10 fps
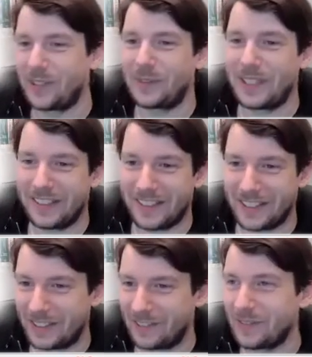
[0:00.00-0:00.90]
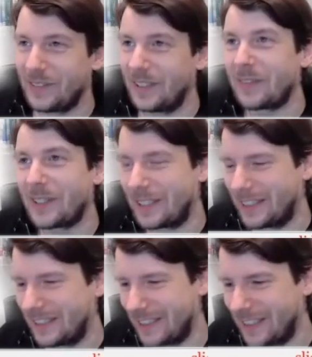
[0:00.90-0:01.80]
obtain such equipment, but
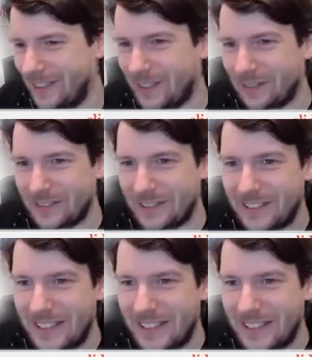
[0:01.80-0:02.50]
I'd love to.